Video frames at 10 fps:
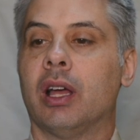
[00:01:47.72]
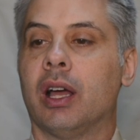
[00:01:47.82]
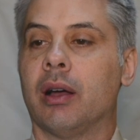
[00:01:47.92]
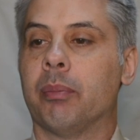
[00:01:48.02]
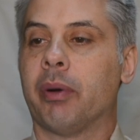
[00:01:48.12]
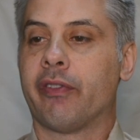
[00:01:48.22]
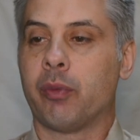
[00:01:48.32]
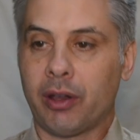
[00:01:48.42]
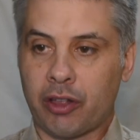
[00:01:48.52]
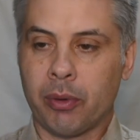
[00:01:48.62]
But for
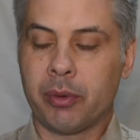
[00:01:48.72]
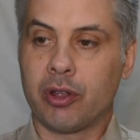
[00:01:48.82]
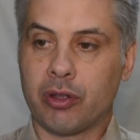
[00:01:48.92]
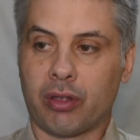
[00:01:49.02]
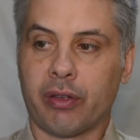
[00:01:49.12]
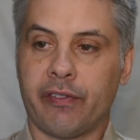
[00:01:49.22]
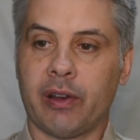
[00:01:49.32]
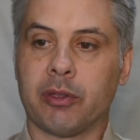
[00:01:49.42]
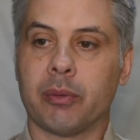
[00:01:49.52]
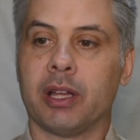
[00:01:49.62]
ones complement, you just
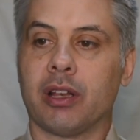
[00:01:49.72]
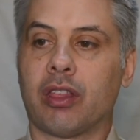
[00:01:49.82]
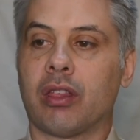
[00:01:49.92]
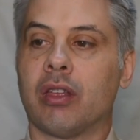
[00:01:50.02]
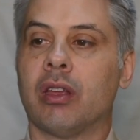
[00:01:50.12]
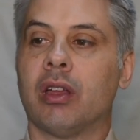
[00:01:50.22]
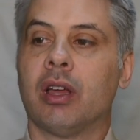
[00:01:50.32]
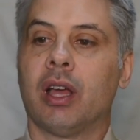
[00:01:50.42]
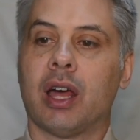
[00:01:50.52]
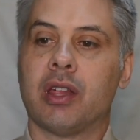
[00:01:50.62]
flip the bits.
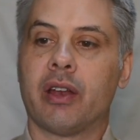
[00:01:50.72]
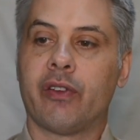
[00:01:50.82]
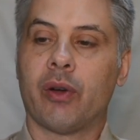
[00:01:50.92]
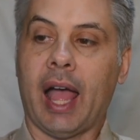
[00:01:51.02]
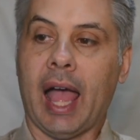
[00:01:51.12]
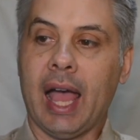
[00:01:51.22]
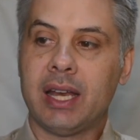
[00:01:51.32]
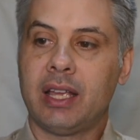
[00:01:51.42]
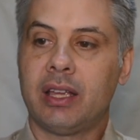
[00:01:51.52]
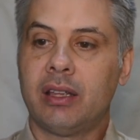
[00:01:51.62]
And then if you're
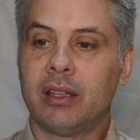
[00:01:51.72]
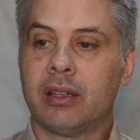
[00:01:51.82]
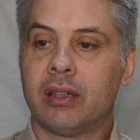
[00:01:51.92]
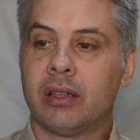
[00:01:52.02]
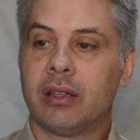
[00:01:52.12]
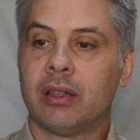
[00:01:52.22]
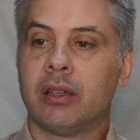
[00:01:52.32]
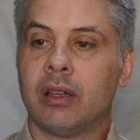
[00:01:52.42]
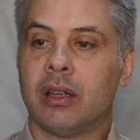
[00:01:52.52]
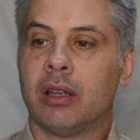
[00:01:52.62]
adding
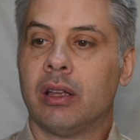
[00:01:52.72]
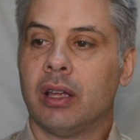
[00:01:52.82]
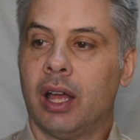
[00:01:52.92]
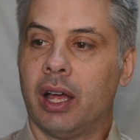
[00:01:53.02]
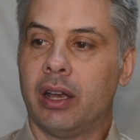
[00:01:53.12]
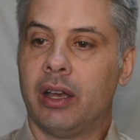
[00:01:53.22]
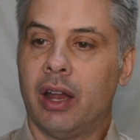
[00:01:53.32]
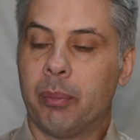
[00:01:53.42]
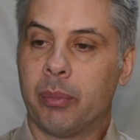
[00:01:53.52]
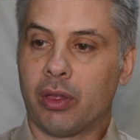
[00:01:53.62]

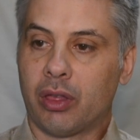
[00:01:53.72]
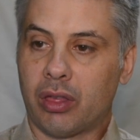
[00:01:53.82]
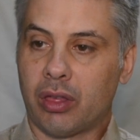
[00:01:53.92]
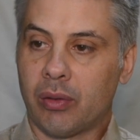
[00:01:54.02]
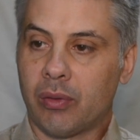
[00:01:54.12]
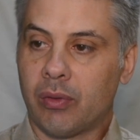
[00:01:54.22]
numbers